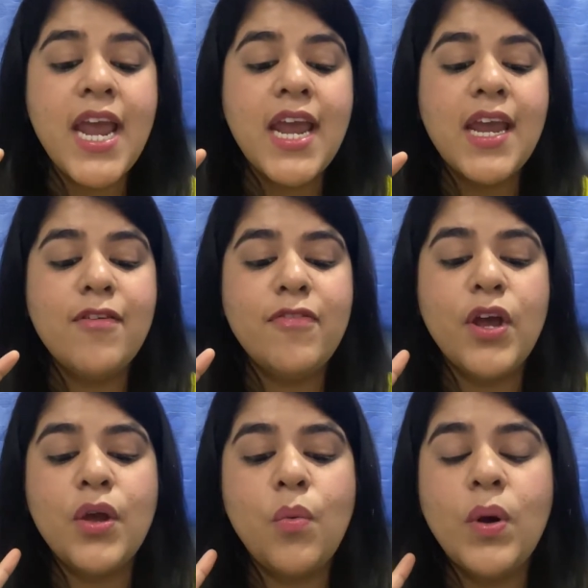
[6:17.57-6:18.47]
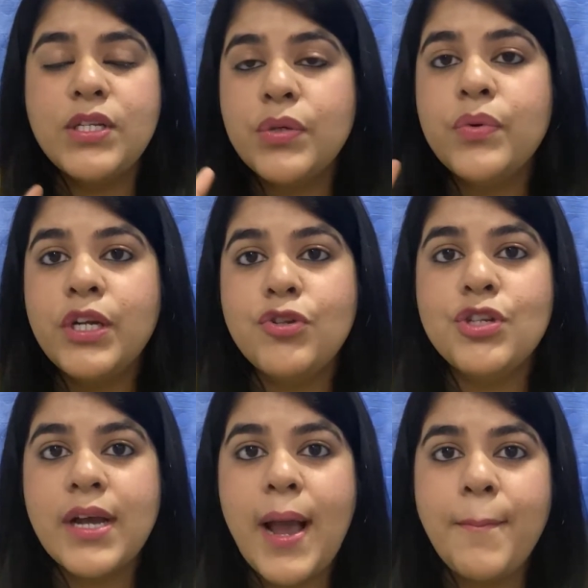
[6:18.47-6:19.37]
If once you reach
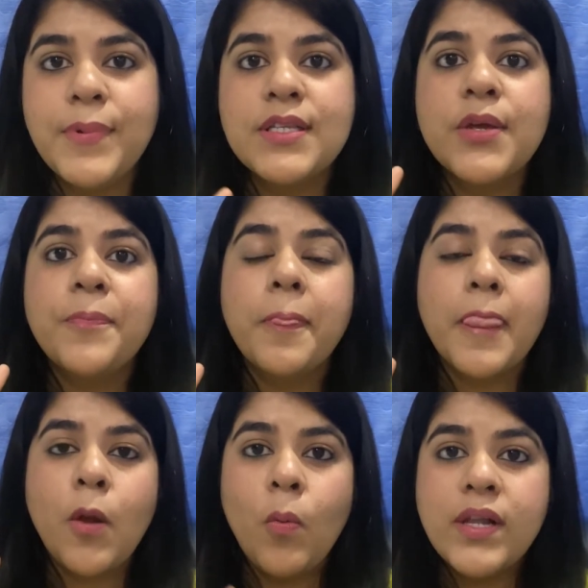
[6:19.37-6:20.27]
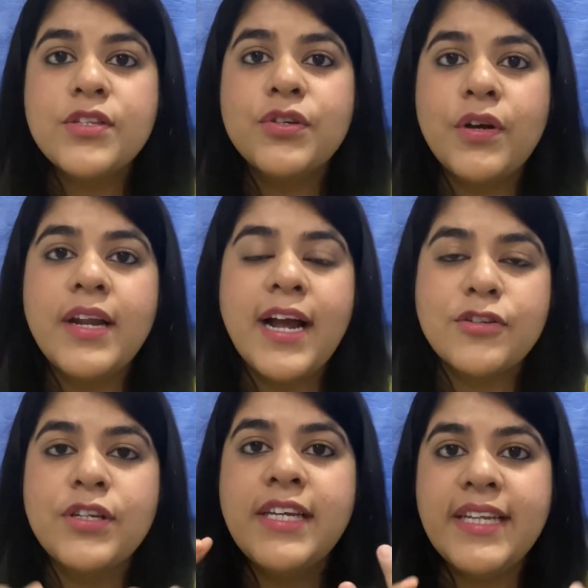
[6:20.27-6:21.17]
the campus, once you're
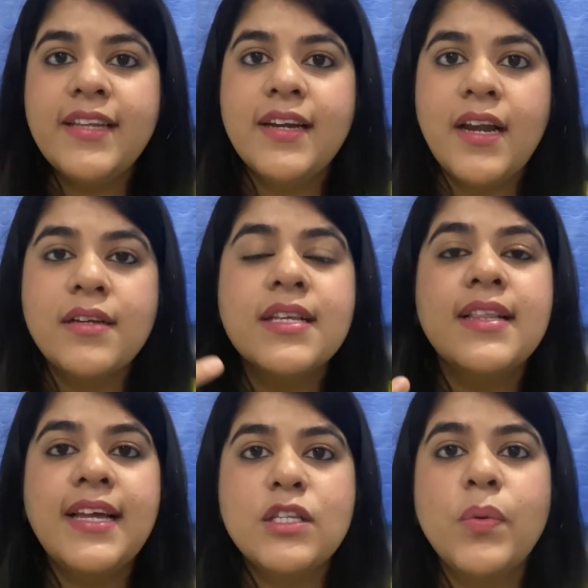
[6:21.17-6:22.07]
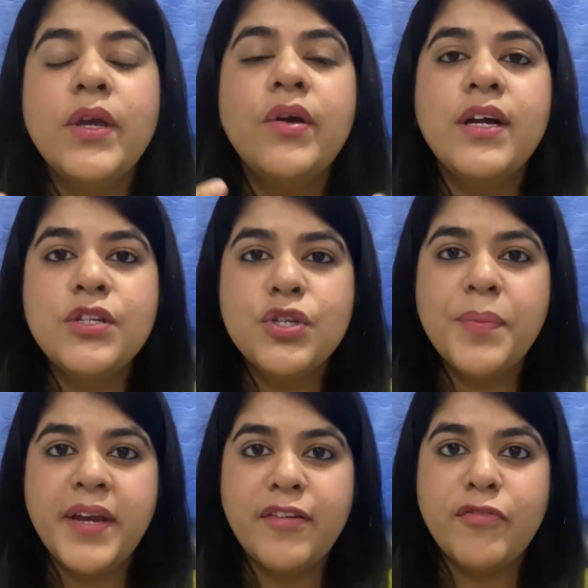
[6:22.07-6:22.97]
actually in the class, that's where you're
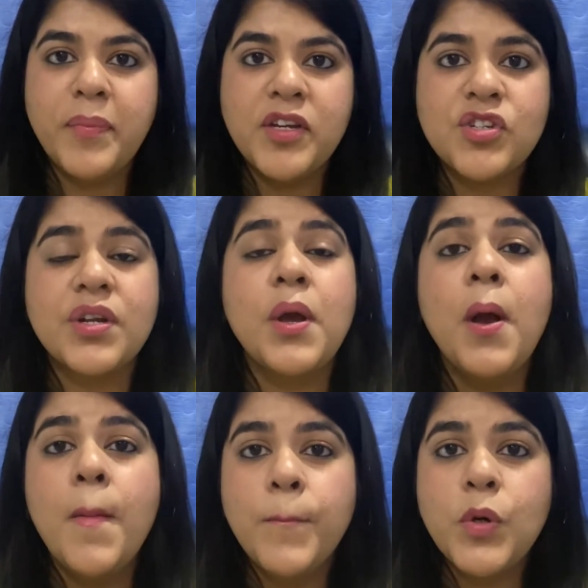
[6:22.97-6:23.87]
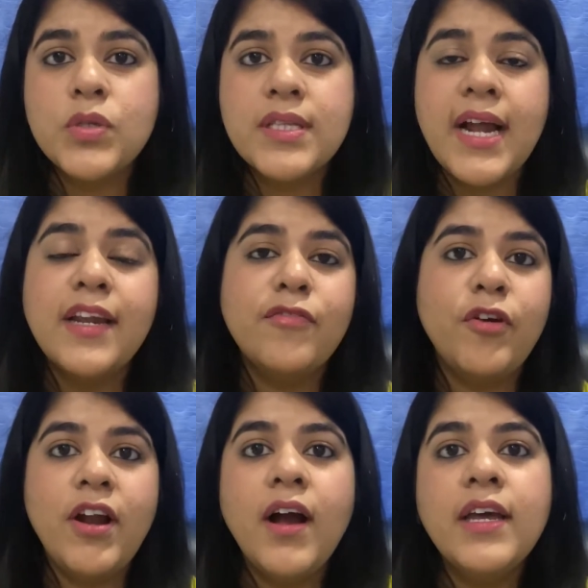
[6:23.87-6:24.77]
consuming information. Post that, if
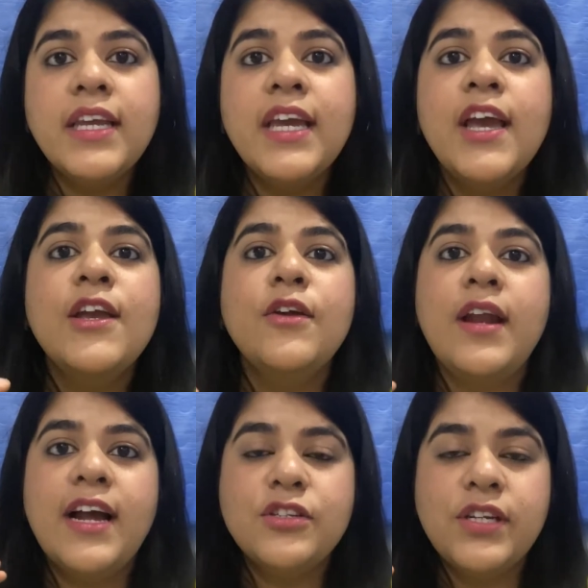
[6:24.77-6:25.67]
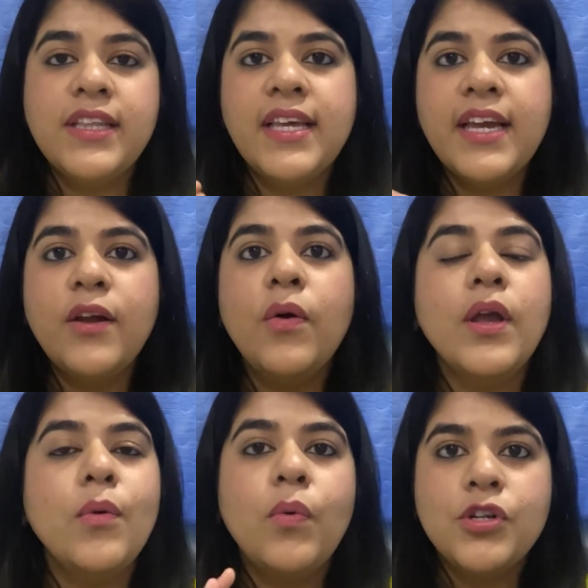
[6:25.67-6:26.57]
you're hungry, you're actually thinking,
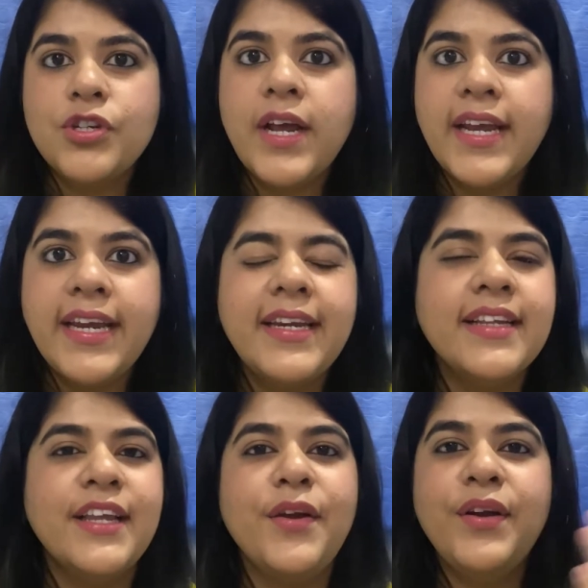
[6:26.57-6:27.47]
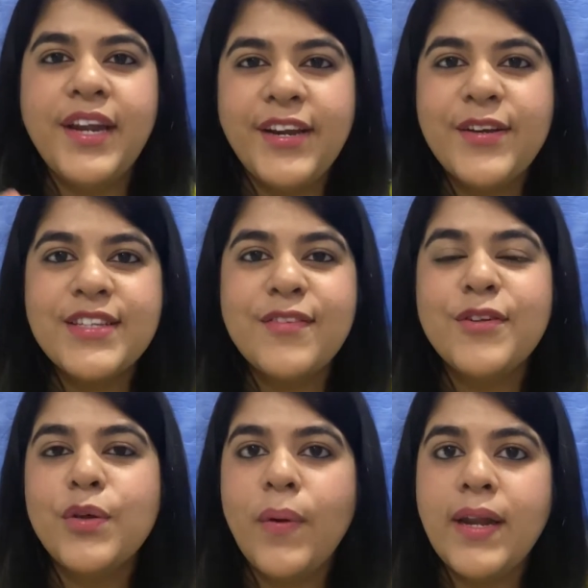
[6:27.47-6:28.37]
okay, what should I eat? Then you direct yourself to
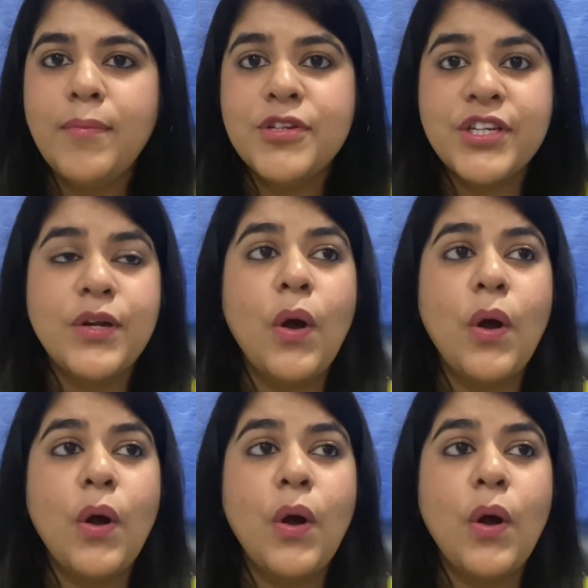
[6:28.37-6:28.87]
the vending machine.